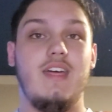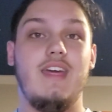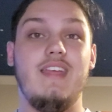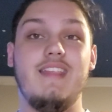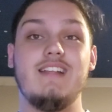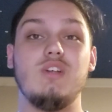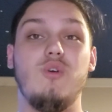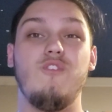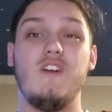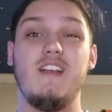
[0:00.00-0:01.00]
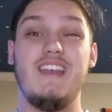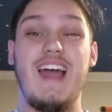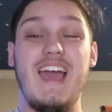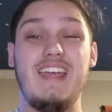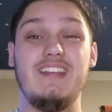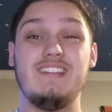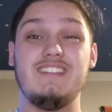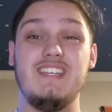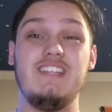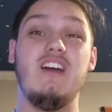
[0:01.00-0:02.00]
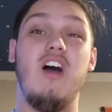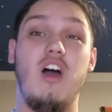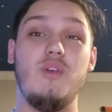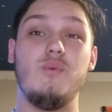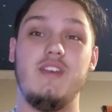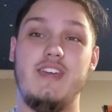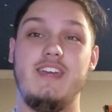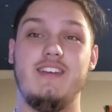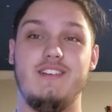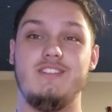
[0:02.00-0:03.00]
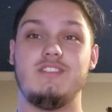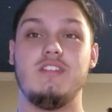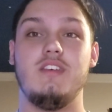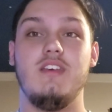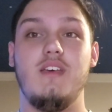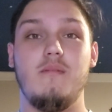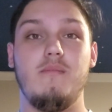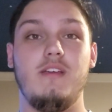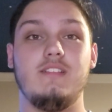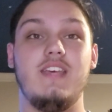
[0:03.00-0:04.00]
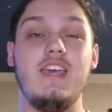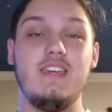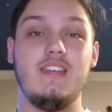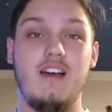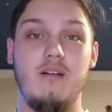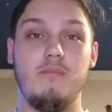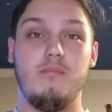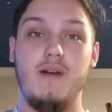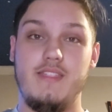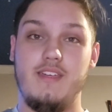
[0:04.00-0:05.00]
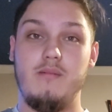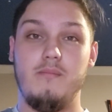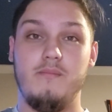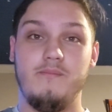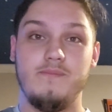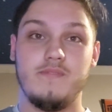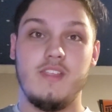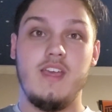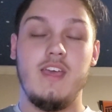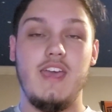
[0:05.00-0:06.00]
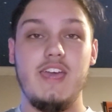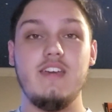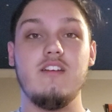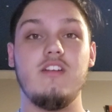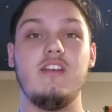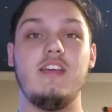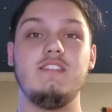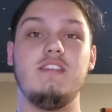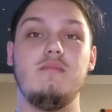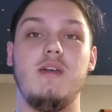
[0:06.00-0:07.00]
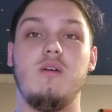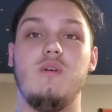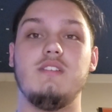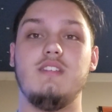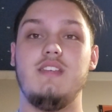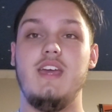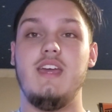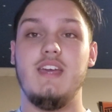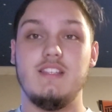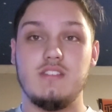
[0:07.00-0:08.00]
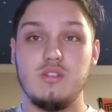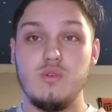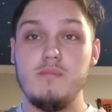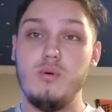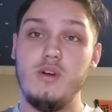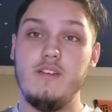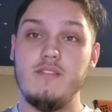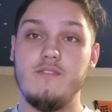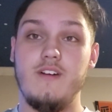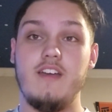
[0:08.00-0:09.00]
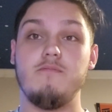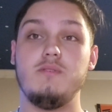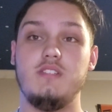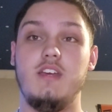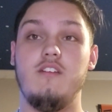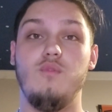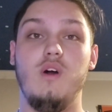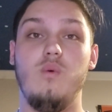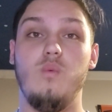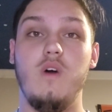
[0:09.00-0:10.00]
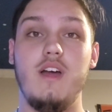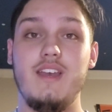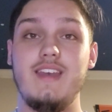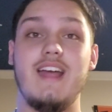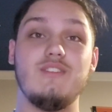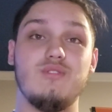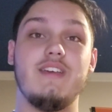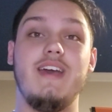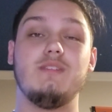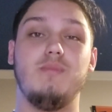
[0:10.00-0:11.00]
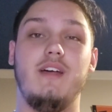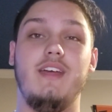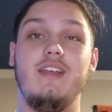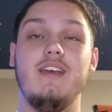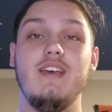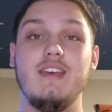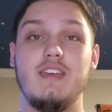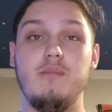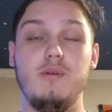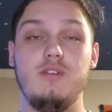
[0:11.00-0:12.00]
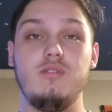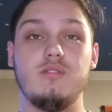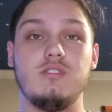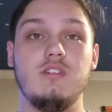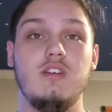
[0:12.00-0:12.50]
And that's over 1,900 acres being taken up by them. 818 megawatts a day is 3.5% of what one natural gas plant can produce.